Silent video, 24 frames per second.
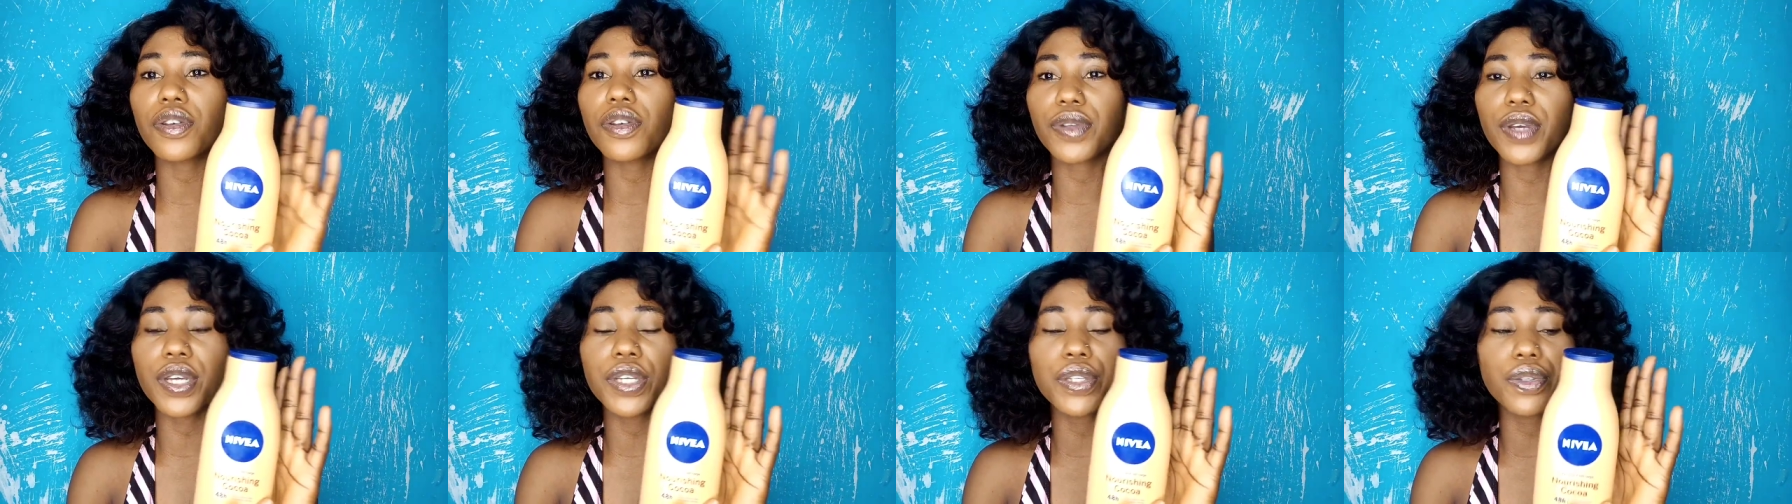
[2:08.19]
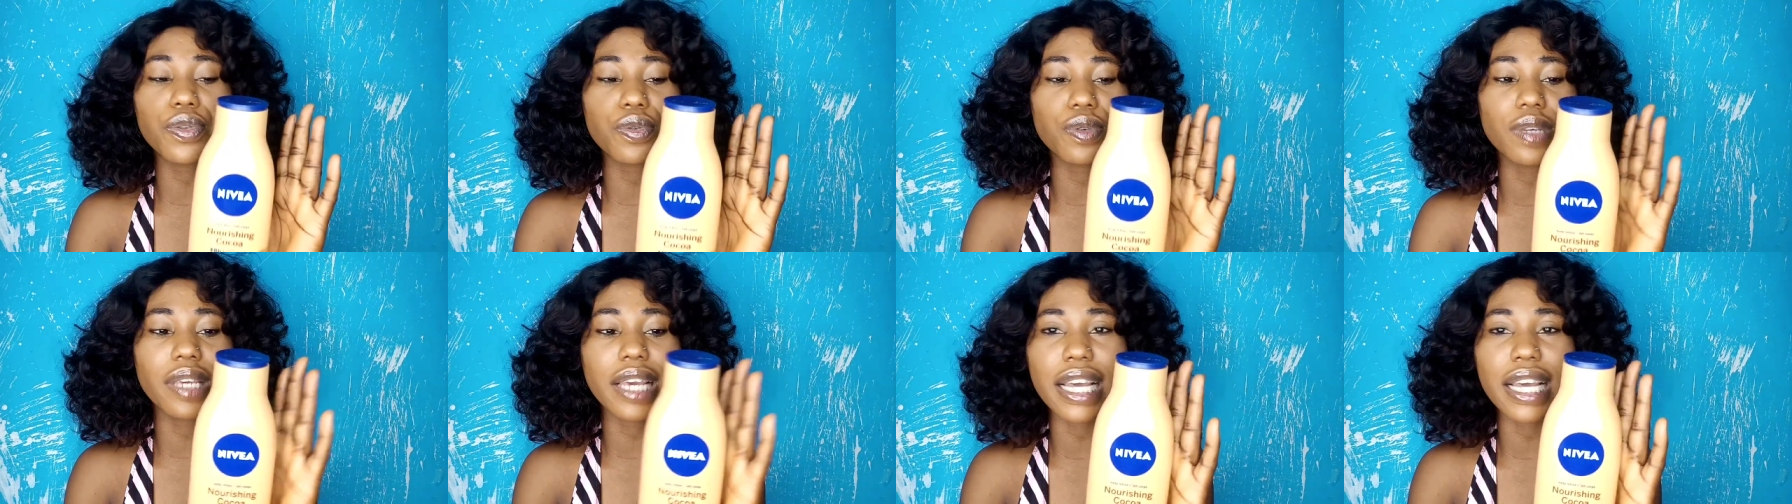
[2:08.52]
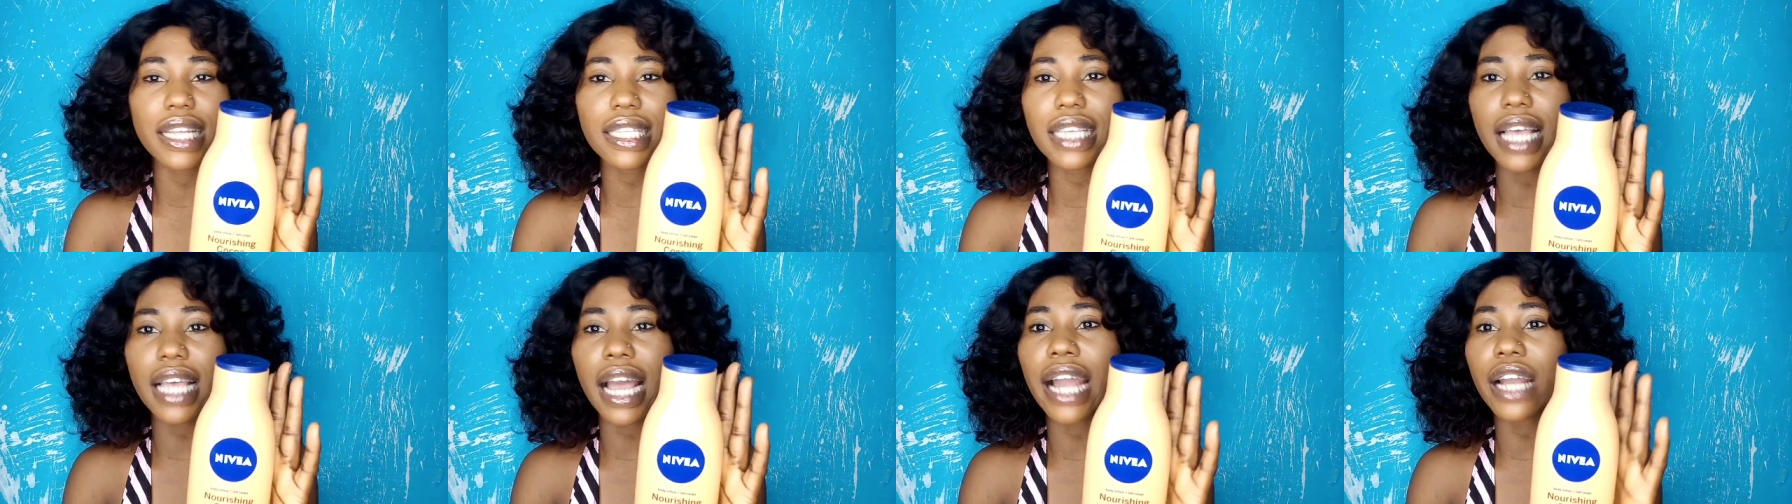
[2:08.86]
going to
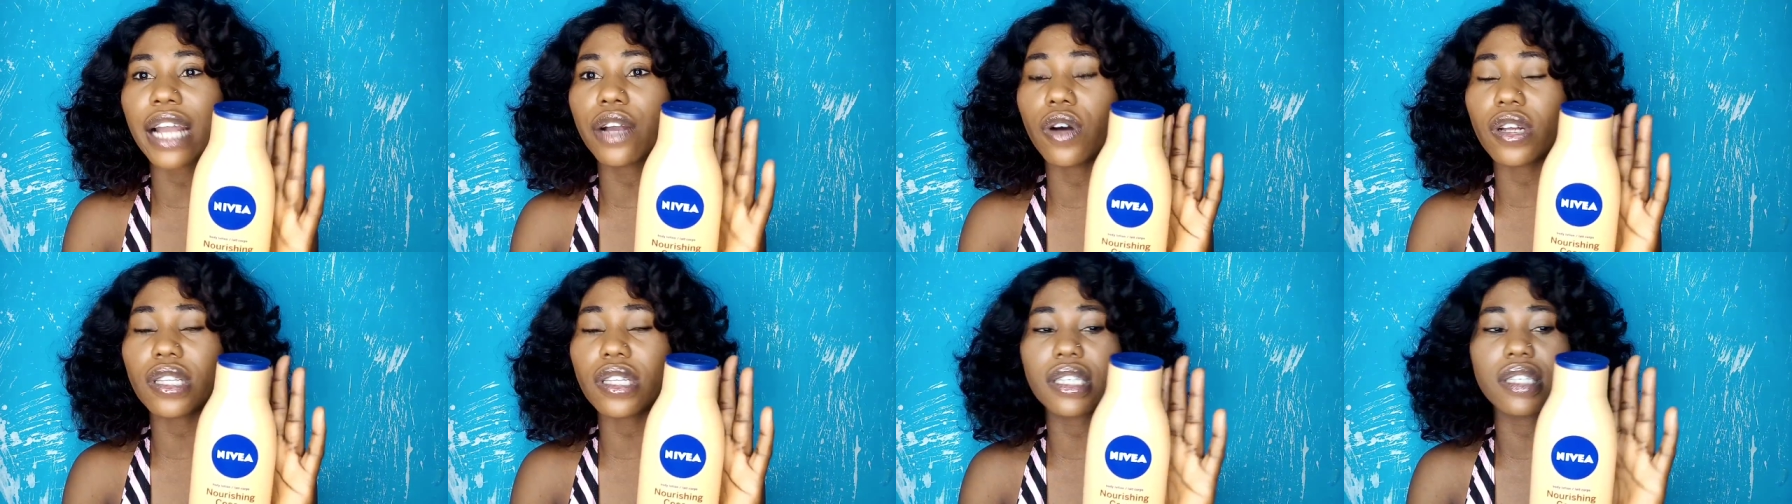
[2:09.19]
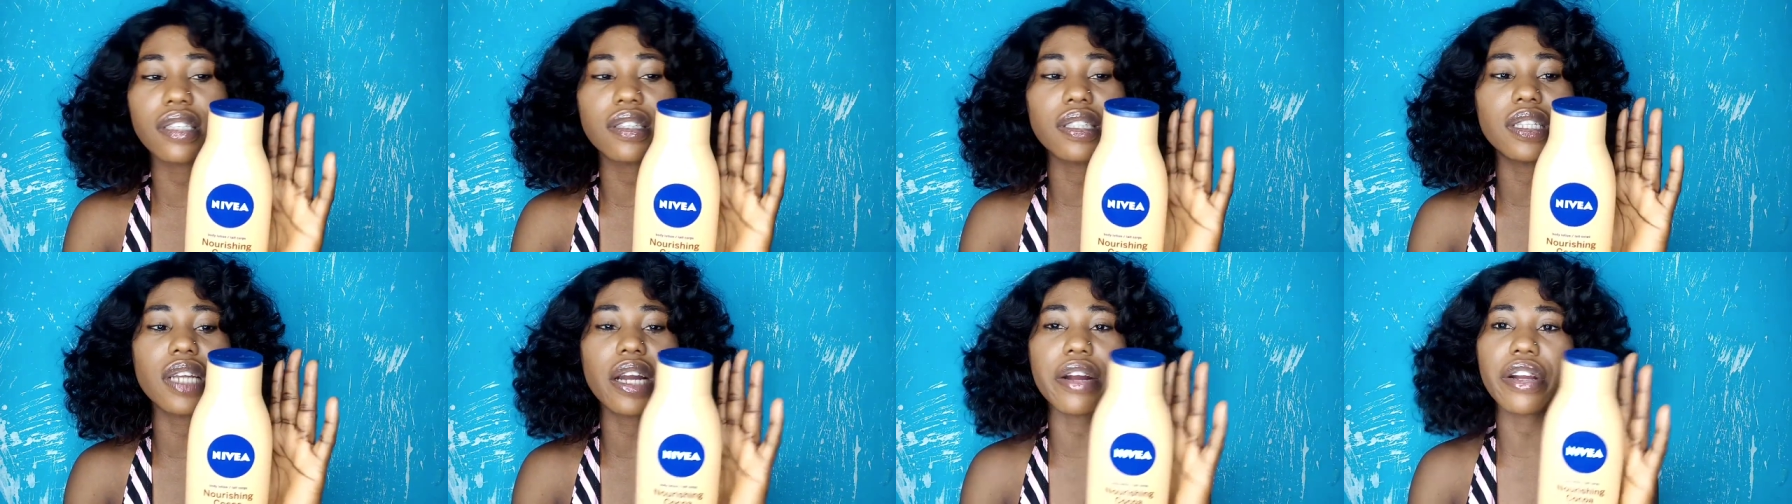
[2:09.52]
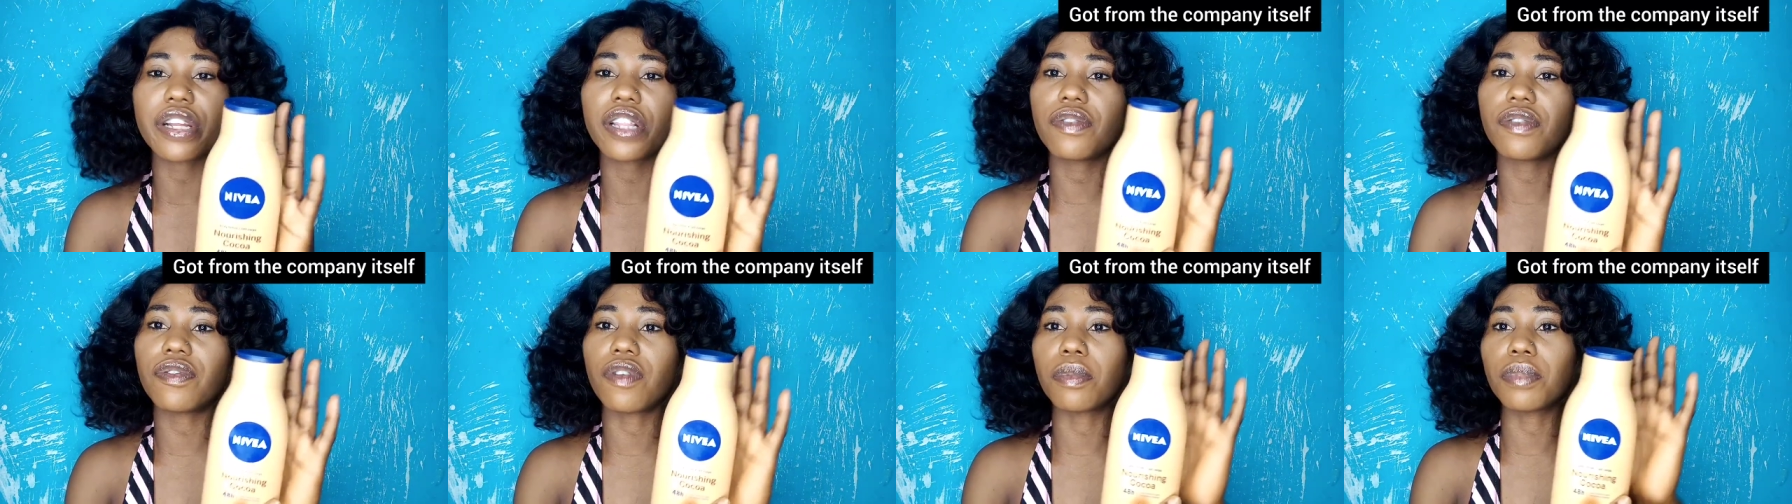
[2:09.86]
get, I got it
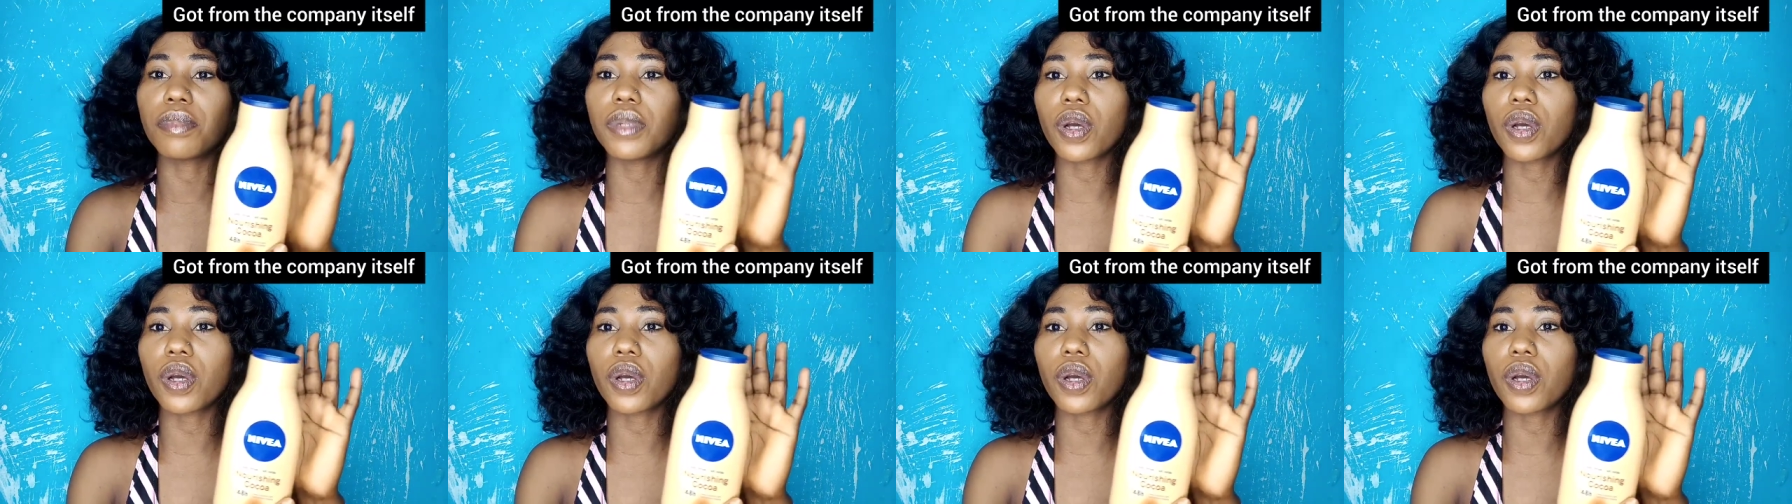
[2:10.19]
directly from the